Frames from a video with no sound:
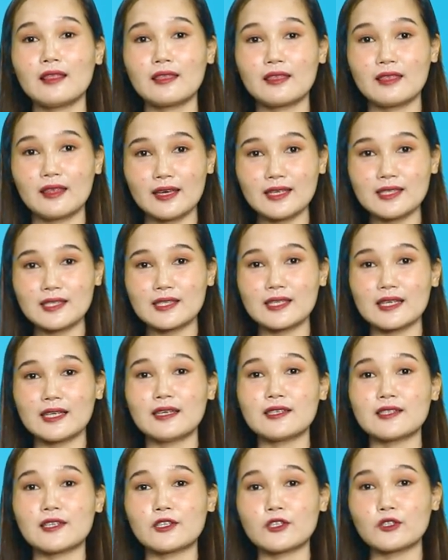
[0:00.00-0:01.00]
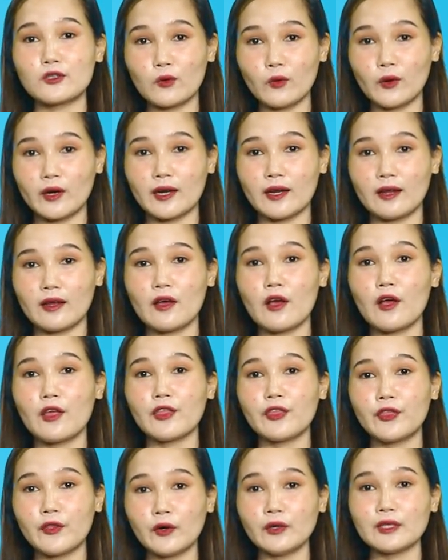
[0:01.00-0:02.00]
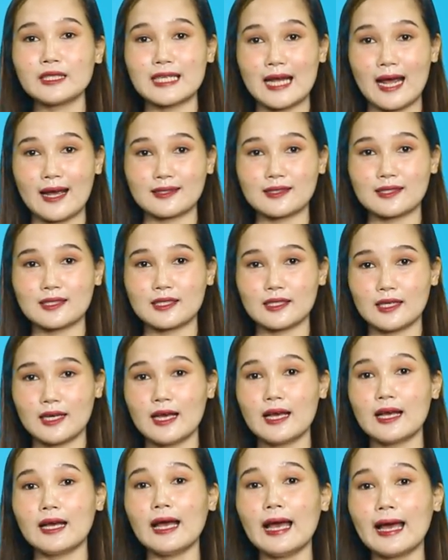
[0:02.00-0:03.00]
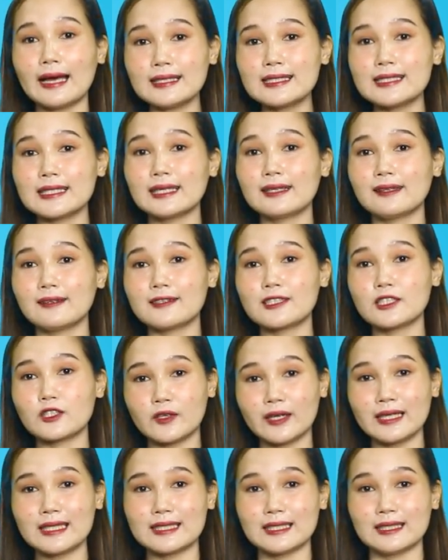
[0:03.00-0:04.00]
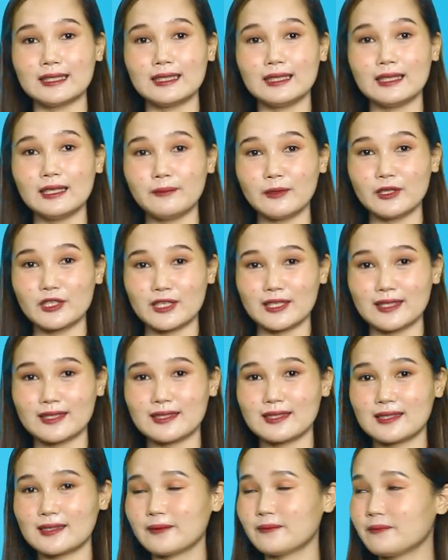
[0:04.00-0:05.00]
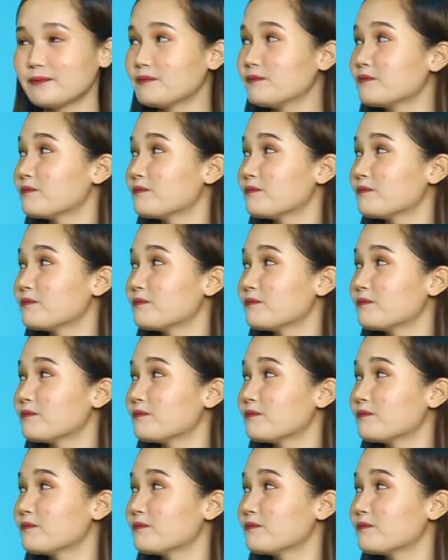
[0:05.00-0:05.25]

This is a story through text and illustrated images.